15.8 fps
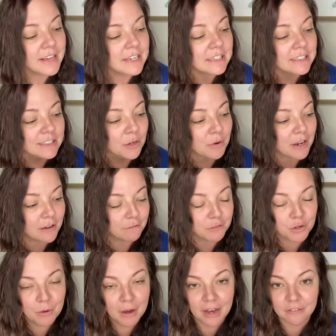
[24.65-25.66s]
So if
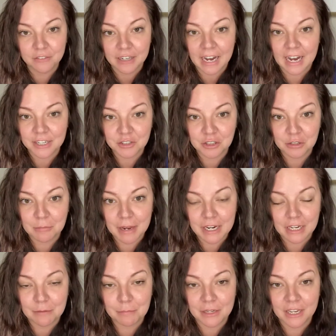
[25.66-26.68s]
you have gotten your
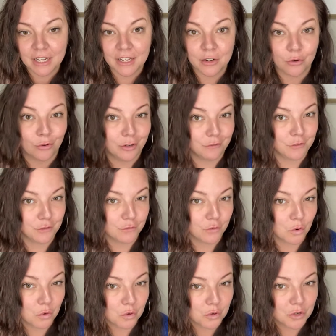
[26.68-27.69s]
makeup in or if you've
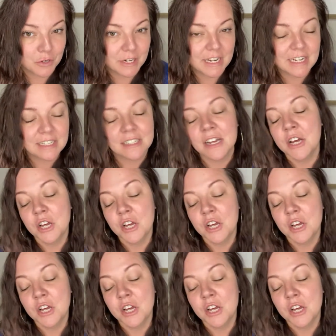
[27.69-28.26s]
ordered it,